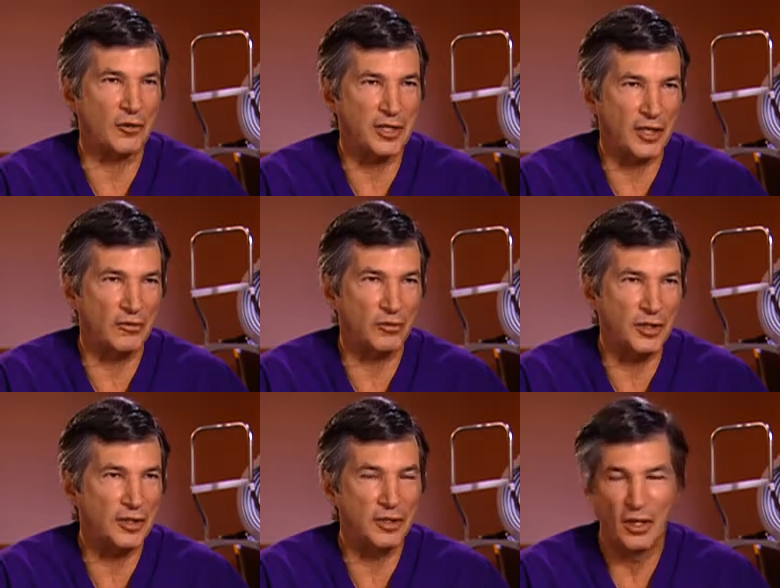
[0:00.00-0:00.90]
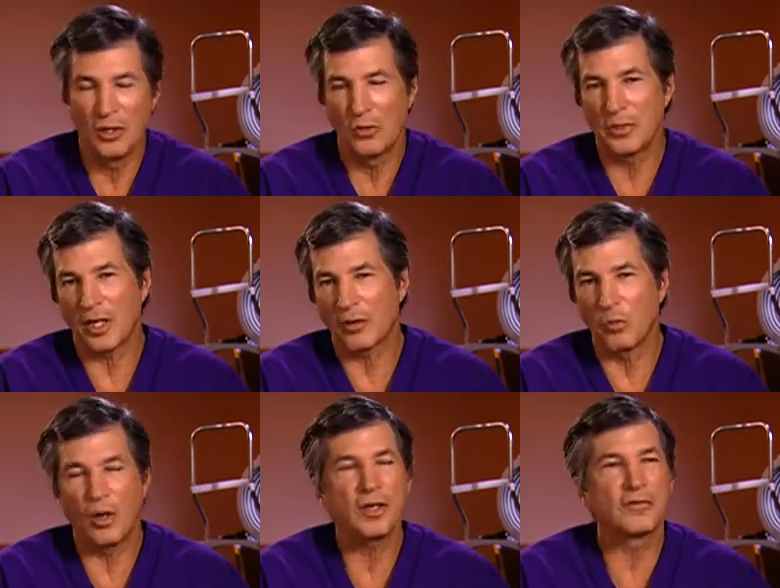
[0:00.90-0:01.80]
can't read. We got a
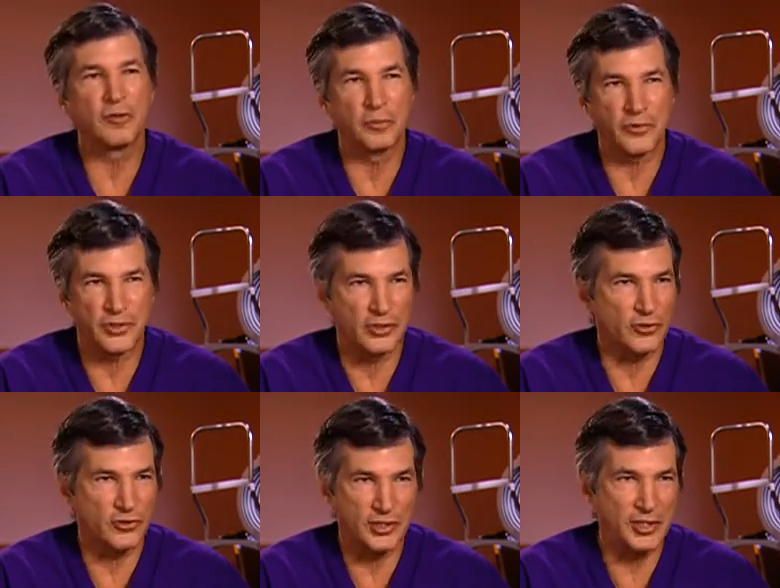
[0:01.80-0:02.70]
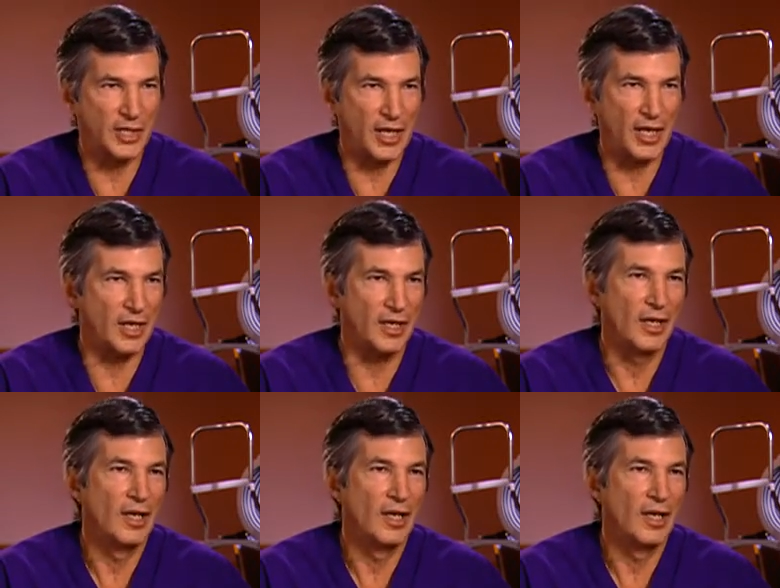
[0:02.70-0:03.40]
wonderful procedure, CK,